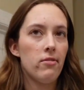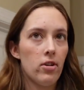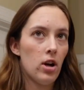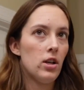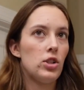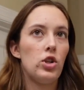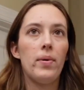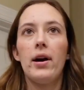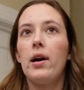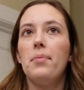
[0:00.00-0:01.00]
forgot to do
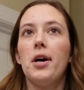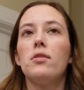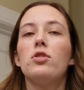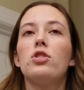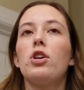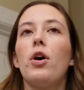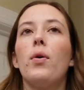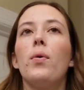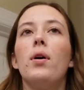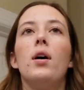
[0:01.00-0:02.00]
my eyebrows,
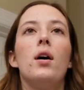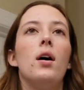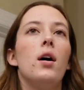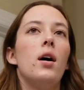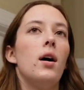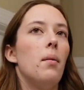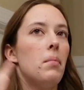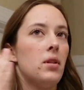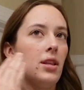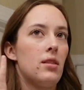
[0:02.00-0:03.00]
so I'm
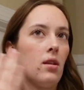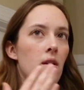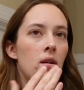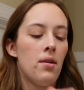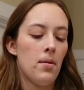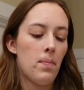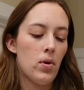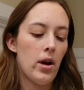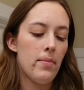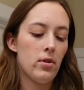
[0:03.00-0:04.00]
gonna let the
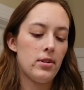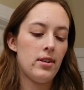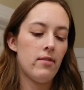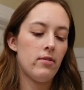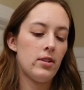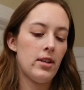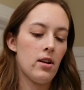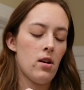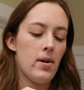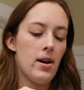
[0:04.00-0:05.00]
primer sit for a
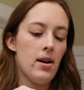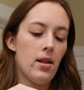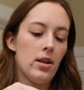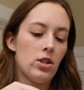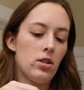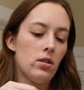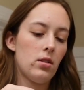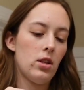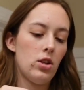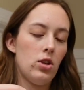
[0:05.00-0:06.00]
second on my eyelashes
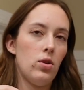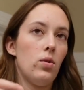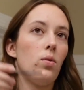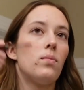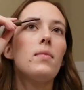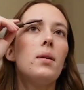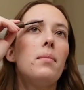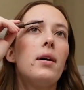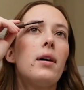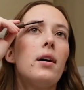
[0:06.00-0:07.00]
and do
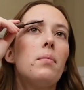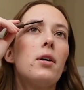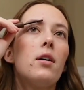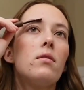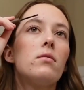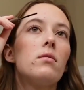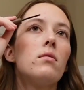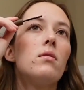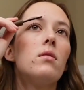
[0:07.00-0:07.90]
my eyebrows.